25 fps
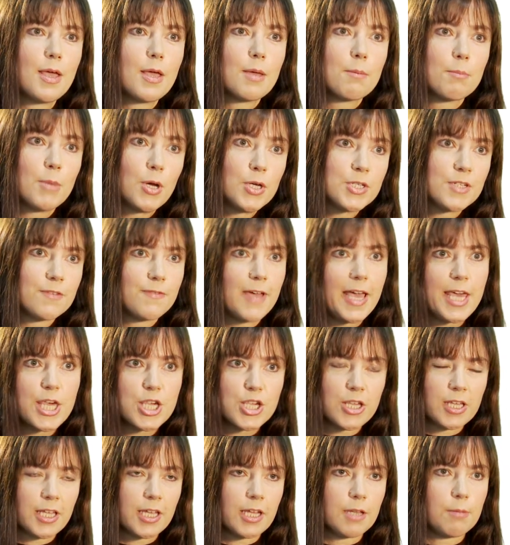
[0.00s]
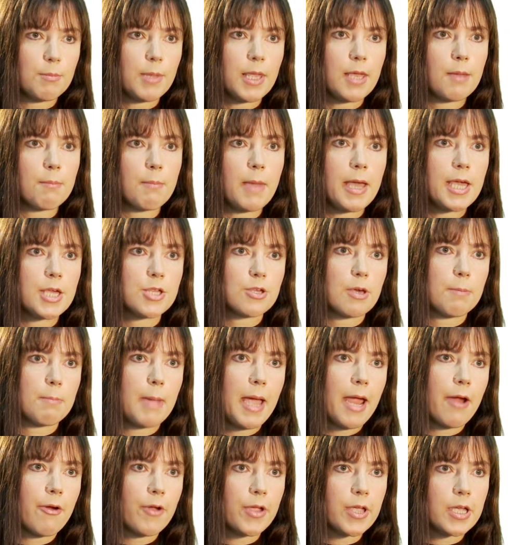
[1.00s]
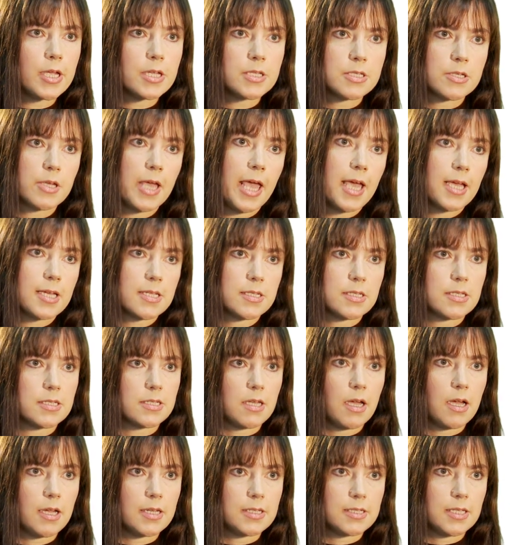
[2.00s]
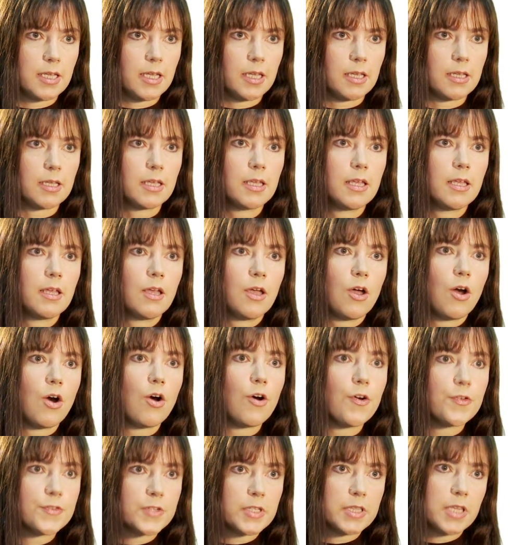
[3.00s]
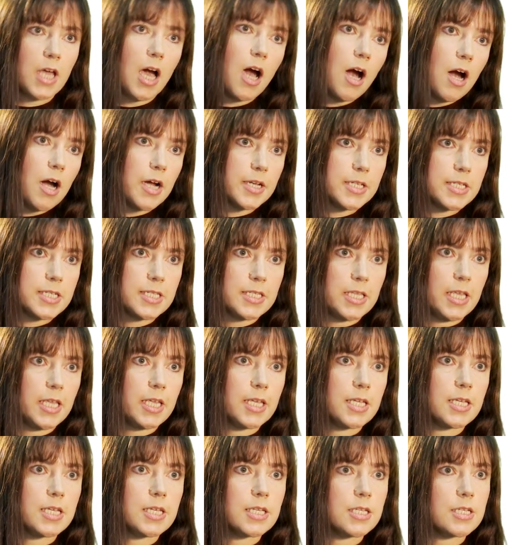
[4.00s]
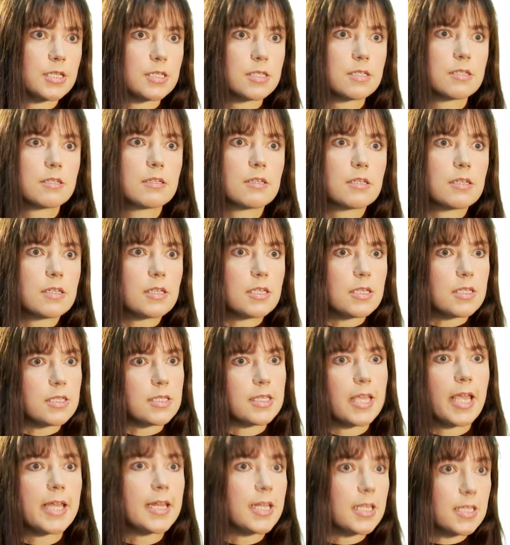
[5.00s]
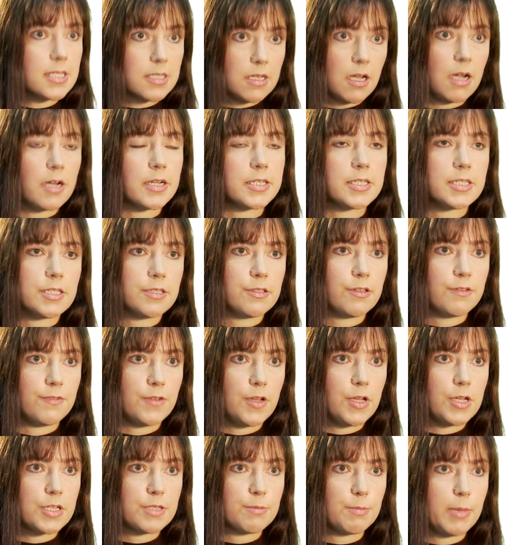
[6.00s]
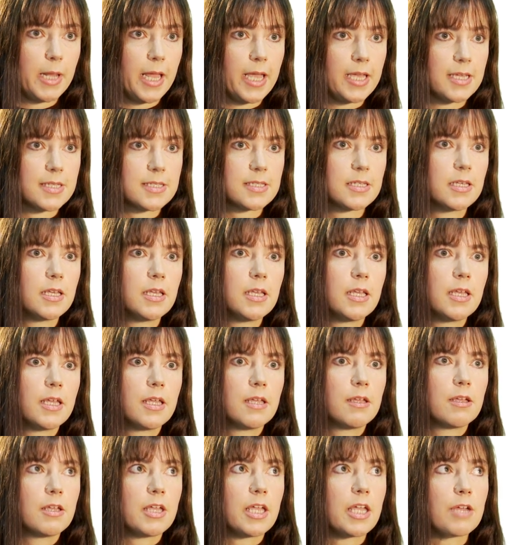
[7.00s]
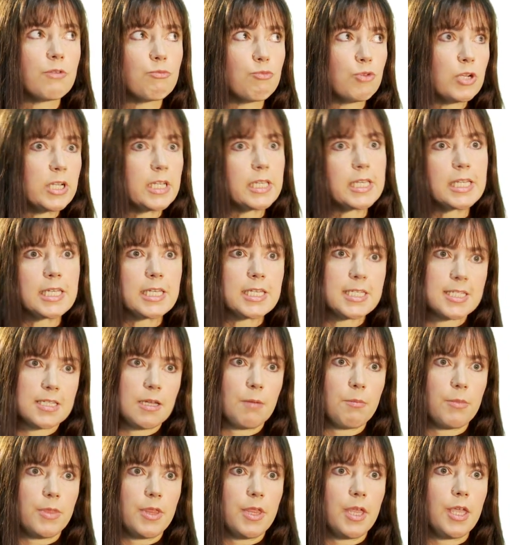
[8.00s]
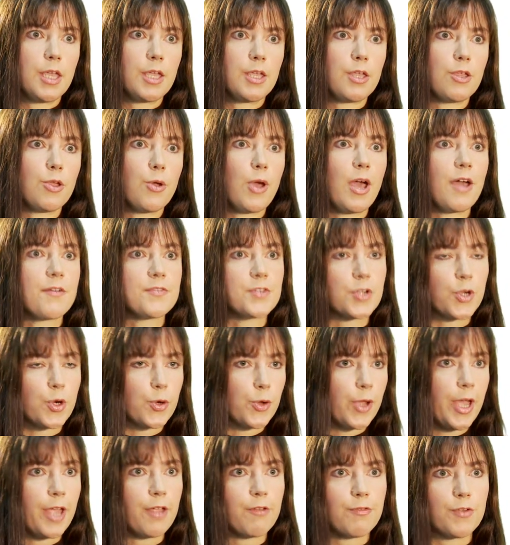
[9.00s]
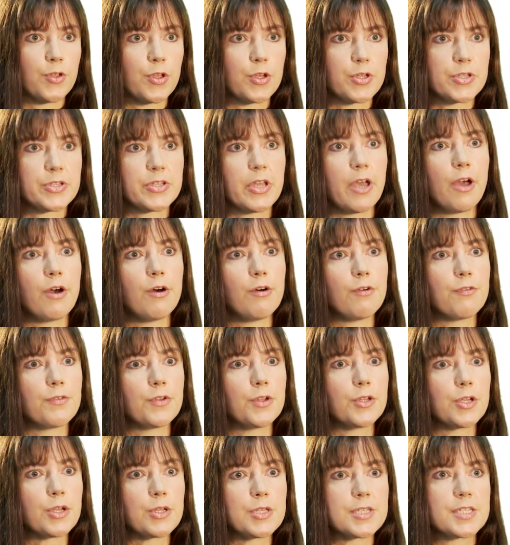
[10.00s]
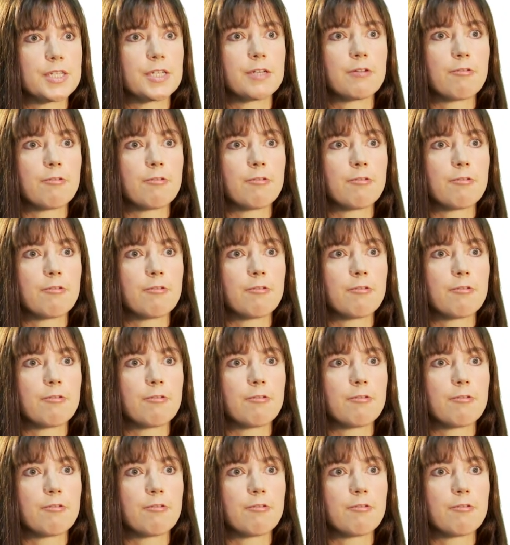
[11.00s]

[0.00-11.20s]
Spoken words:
Motivation can be a major barrier to exercising. Often the hardest thing is getting started in the first place. It really is something you have to create for yourself. You don't sit